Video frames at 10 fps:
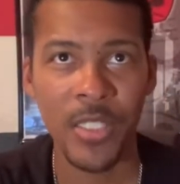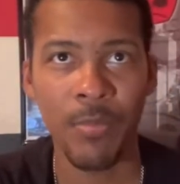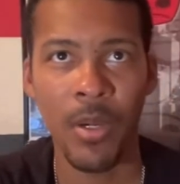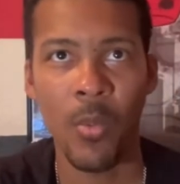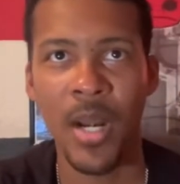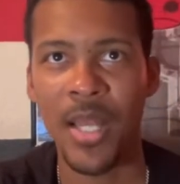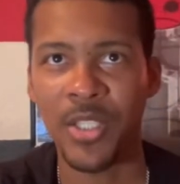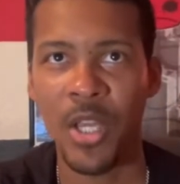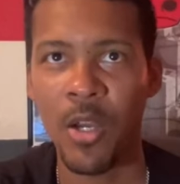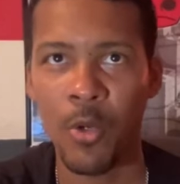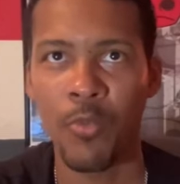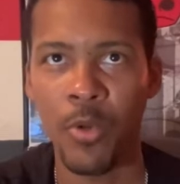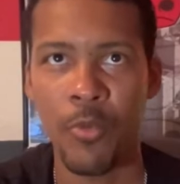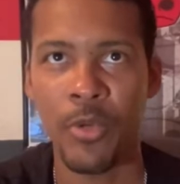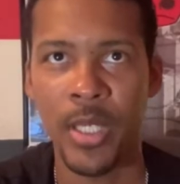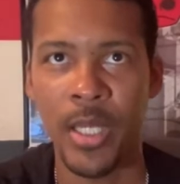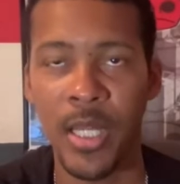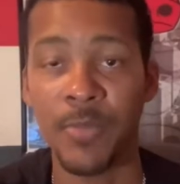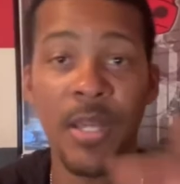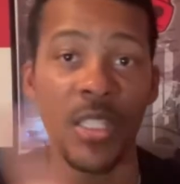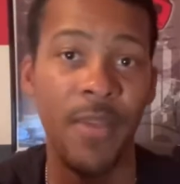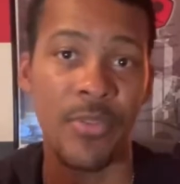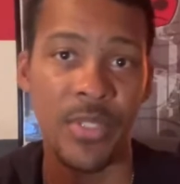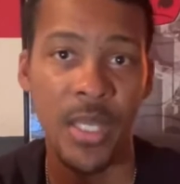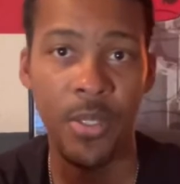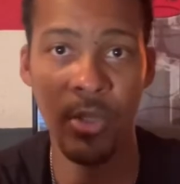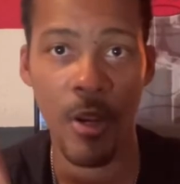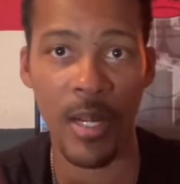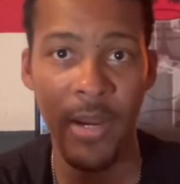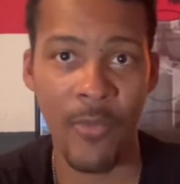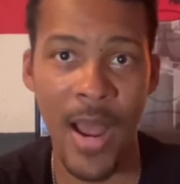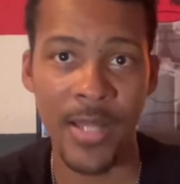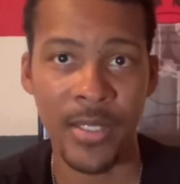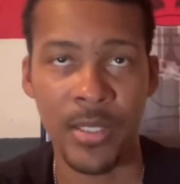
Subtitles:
but when I saw it over and over again, especially after seeing the Dark Knight Rises,